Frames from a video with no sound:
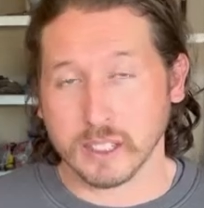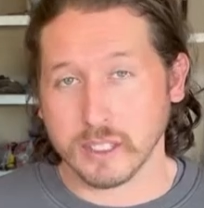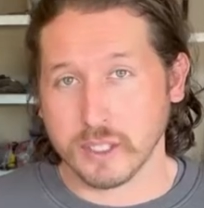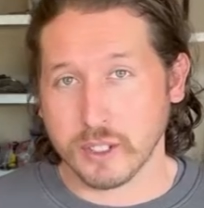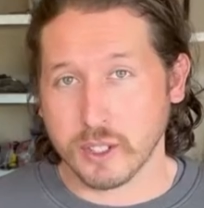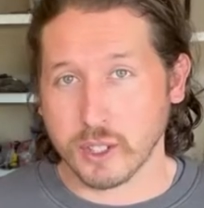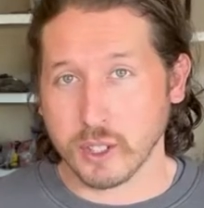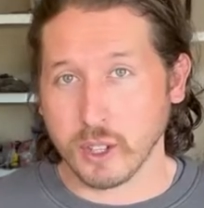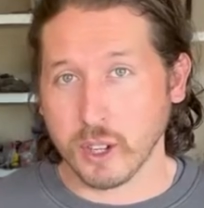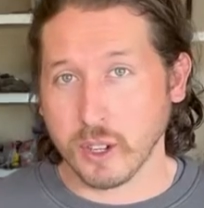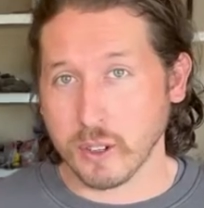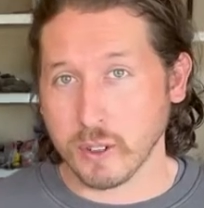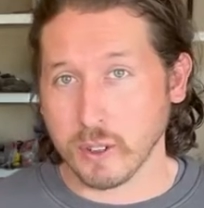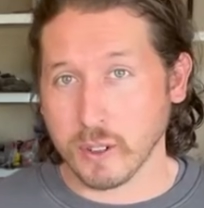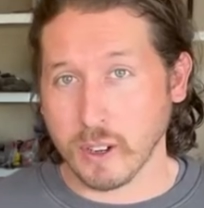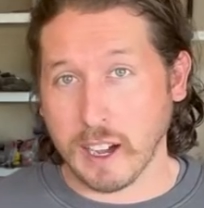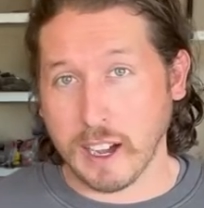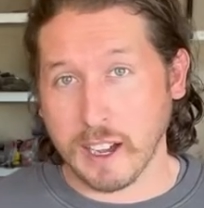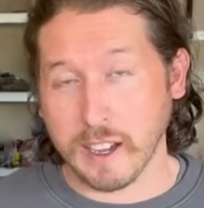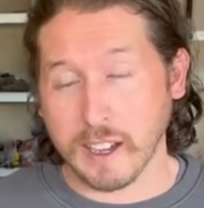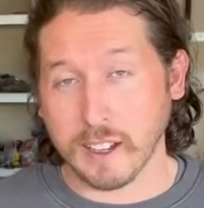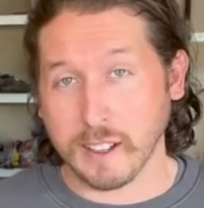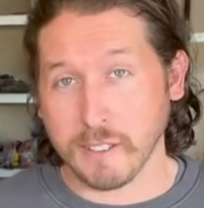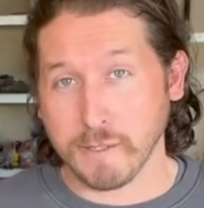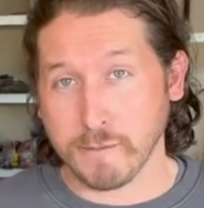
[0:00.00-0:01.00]
So
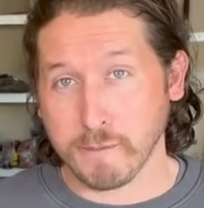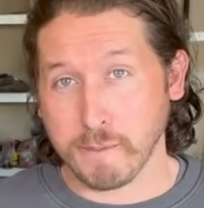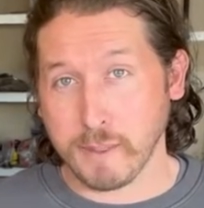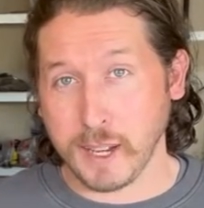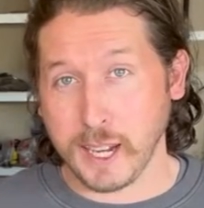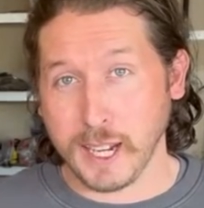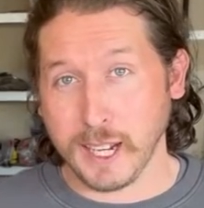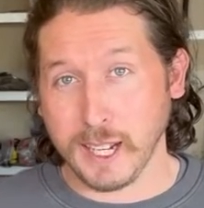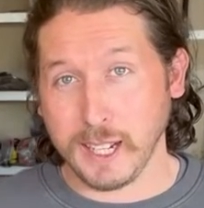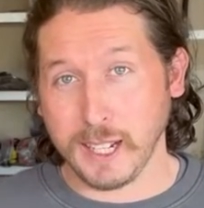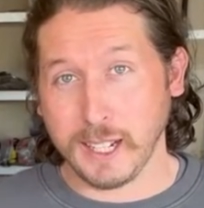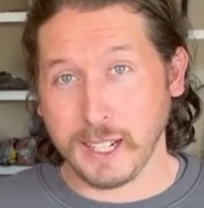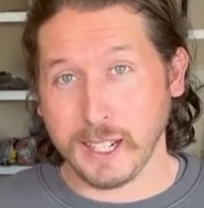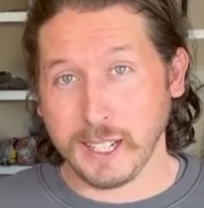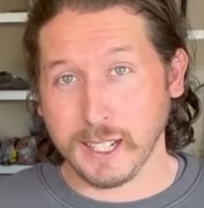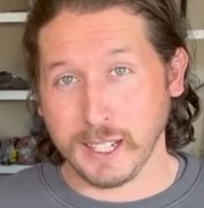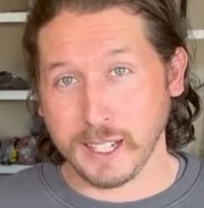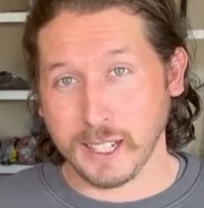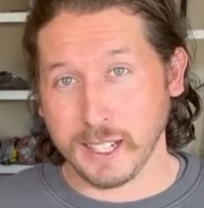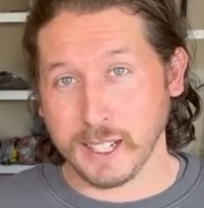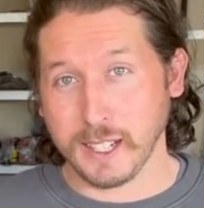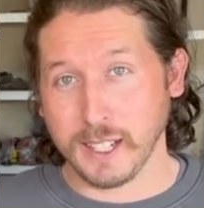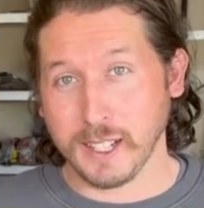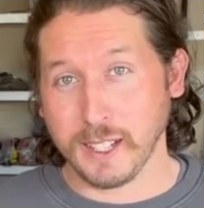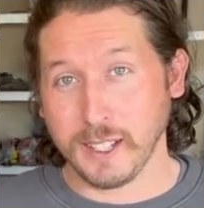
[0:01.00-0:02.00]
I've made
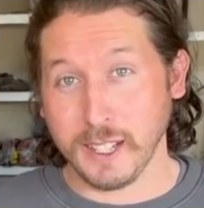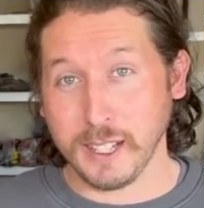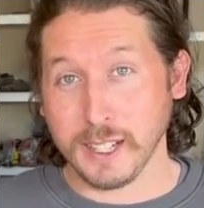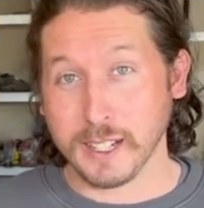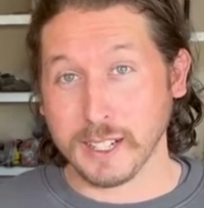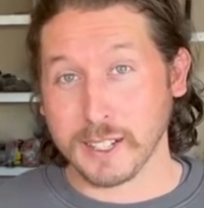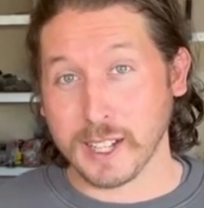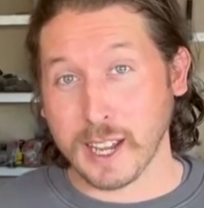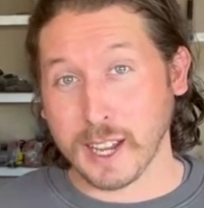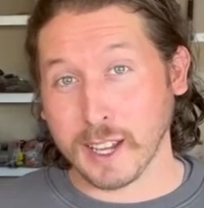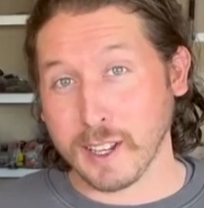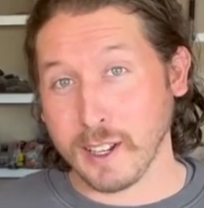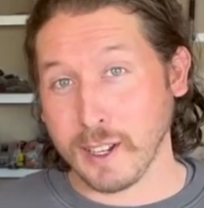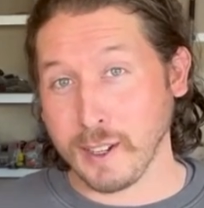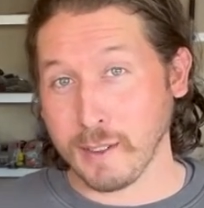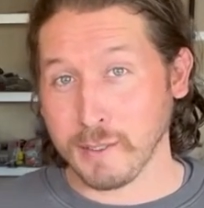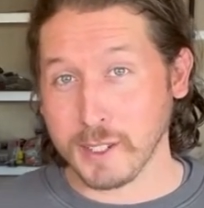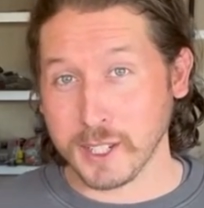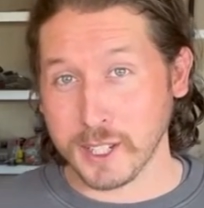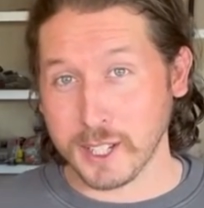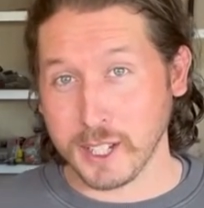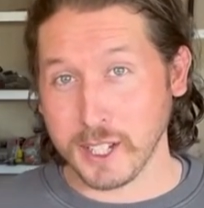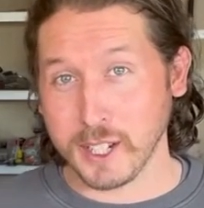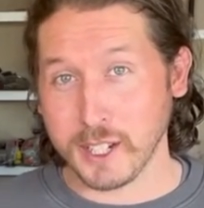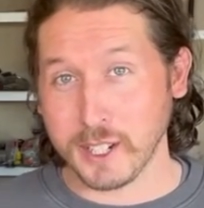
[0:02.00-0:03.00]
the executive
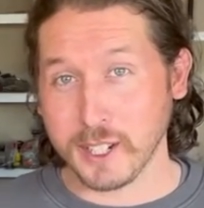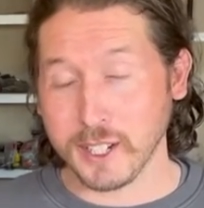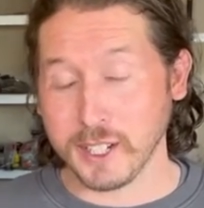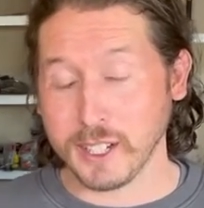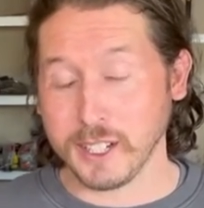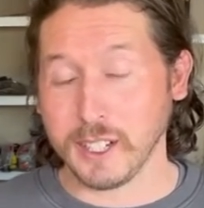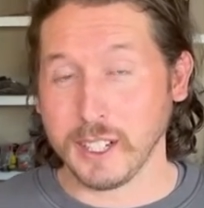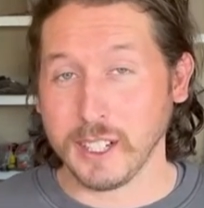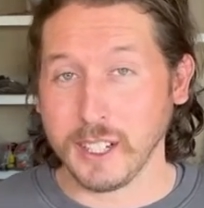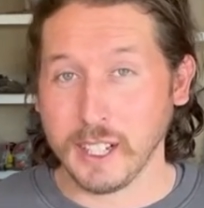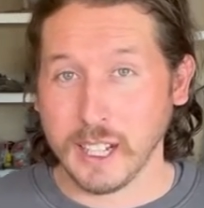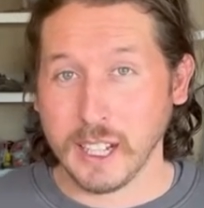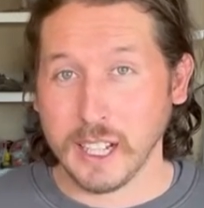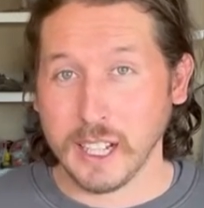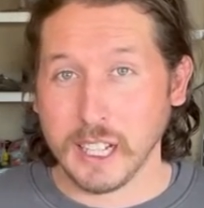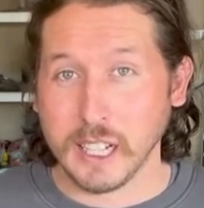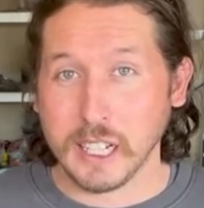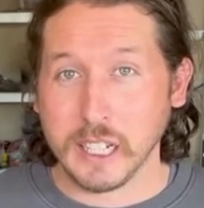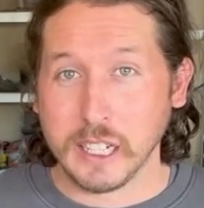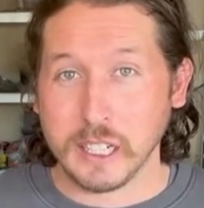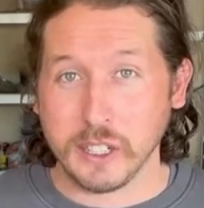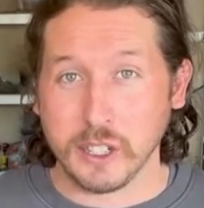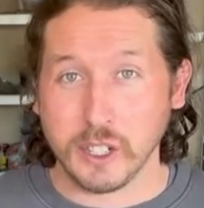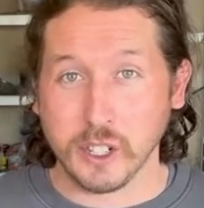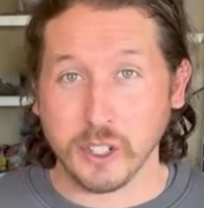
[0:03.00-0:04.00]
decision
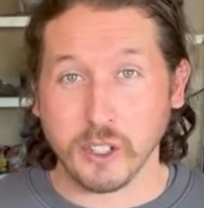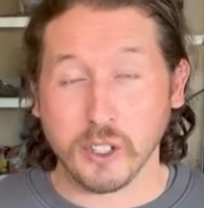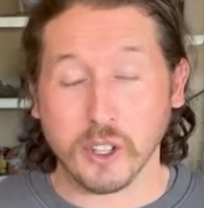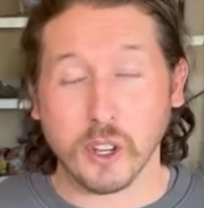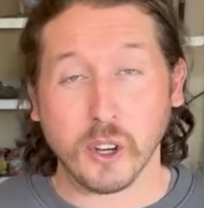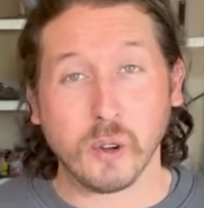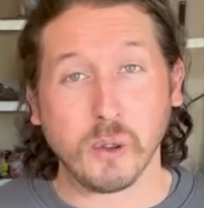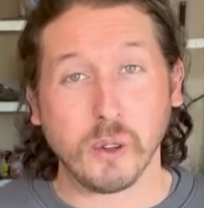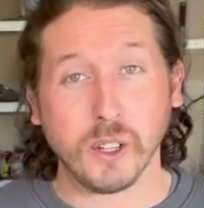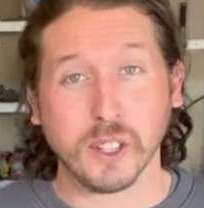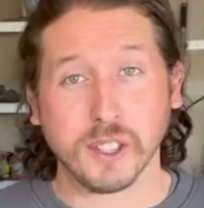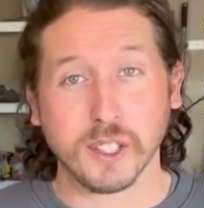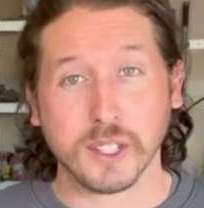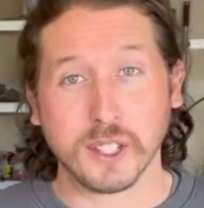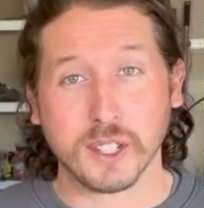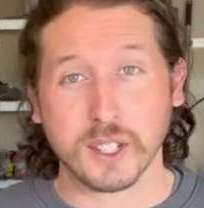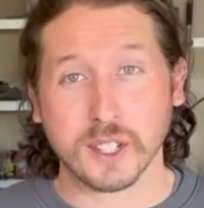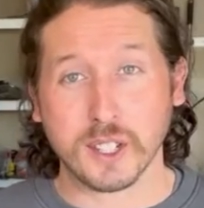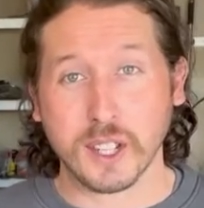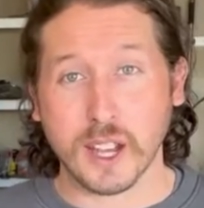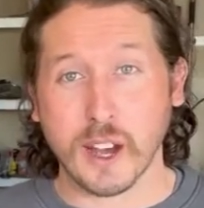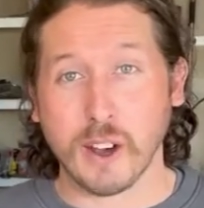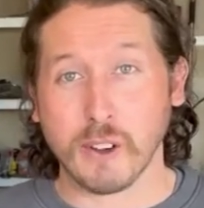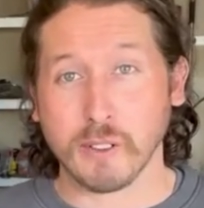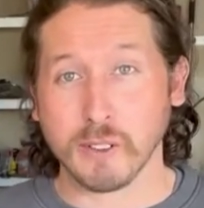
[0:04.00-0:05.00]
to go with a
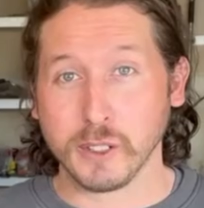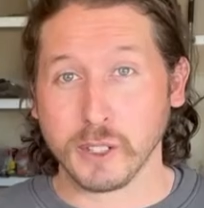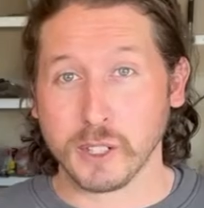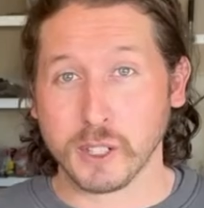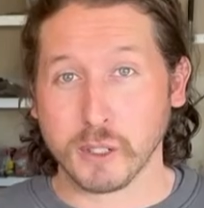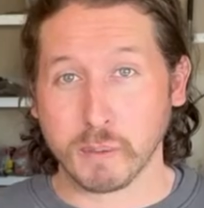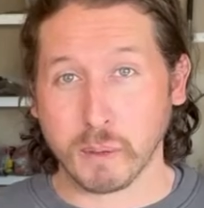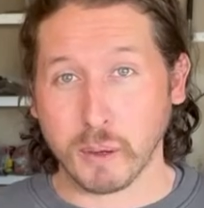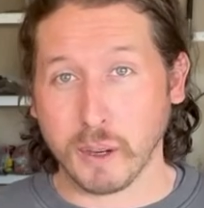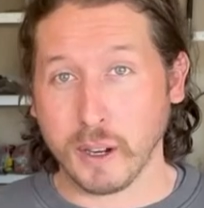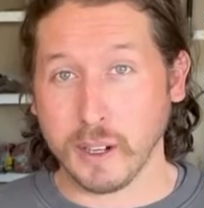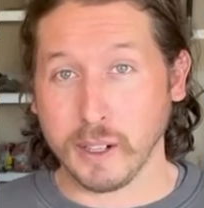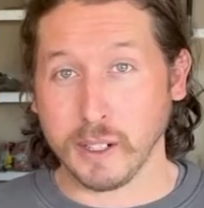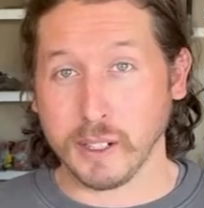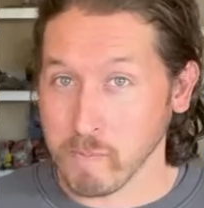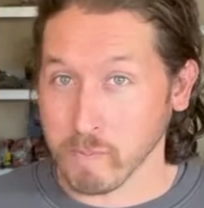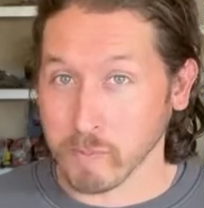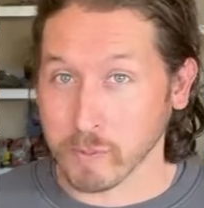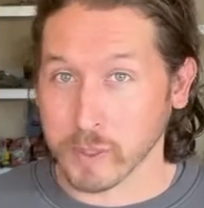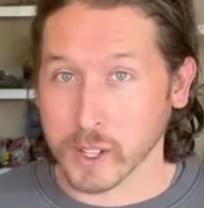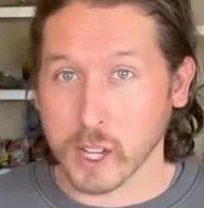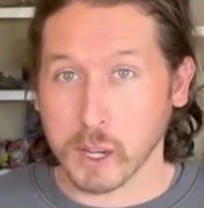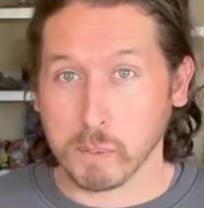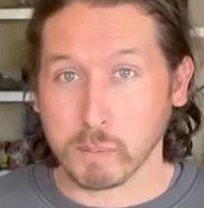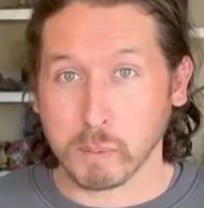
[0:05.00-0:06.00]
salvaged part. A
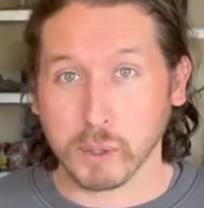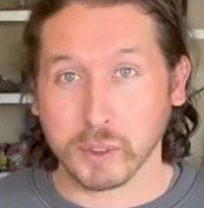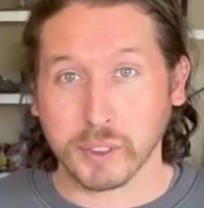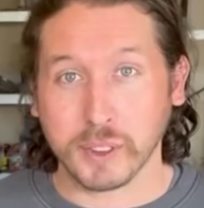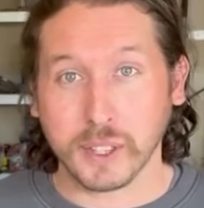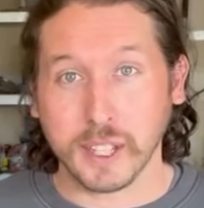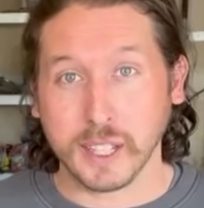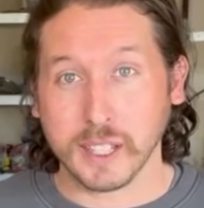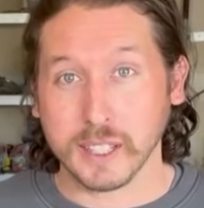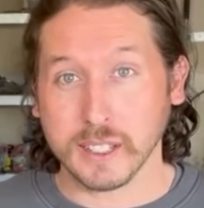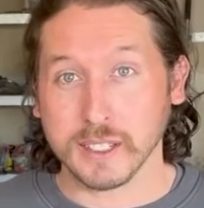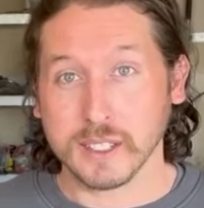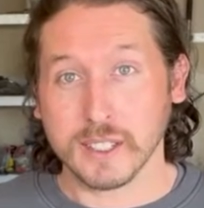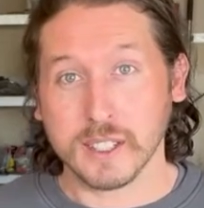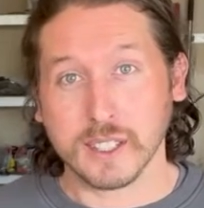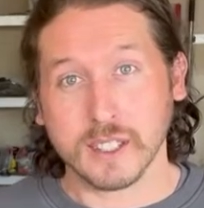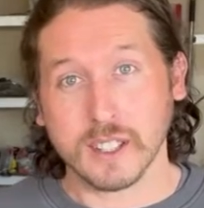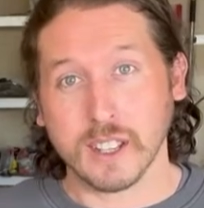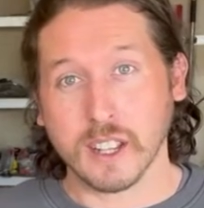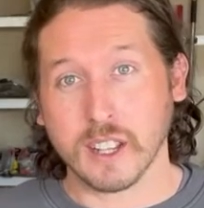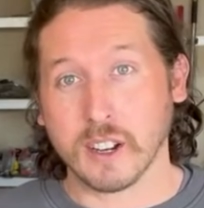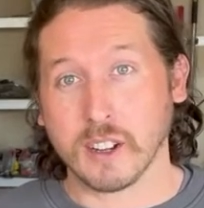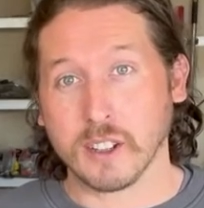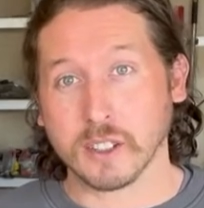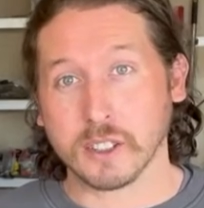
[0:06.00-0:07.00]
couple things
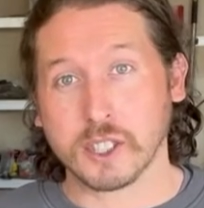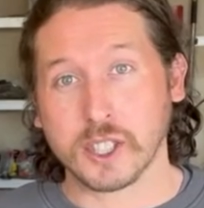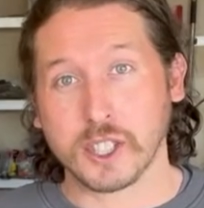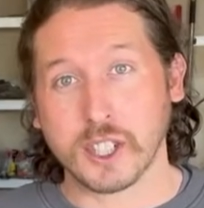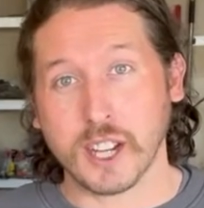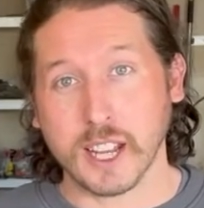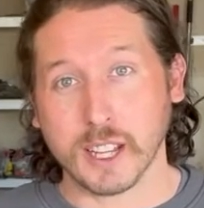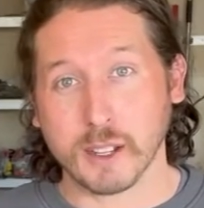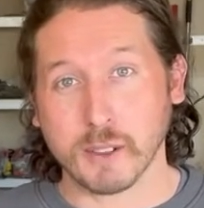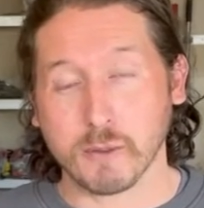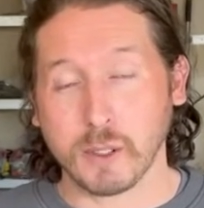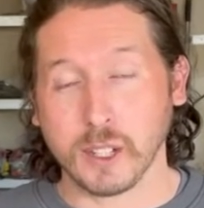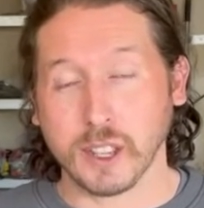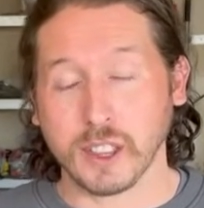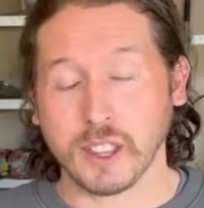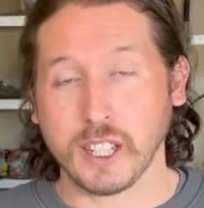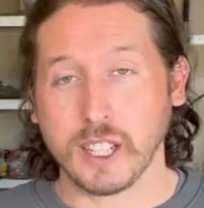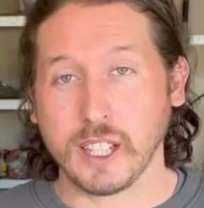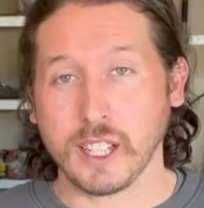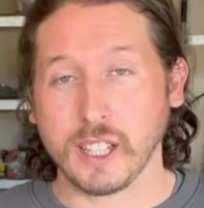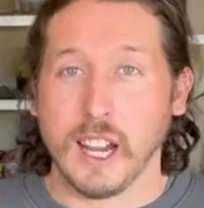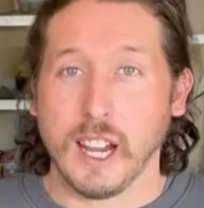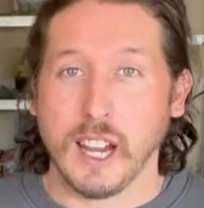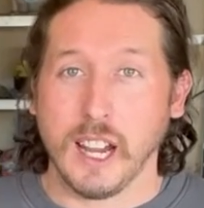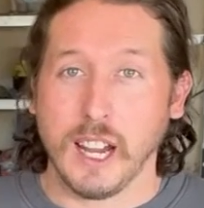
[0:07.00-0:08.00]
that I'll check with
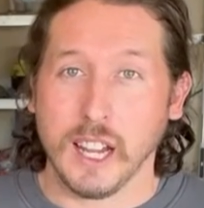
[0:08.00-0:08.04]
it.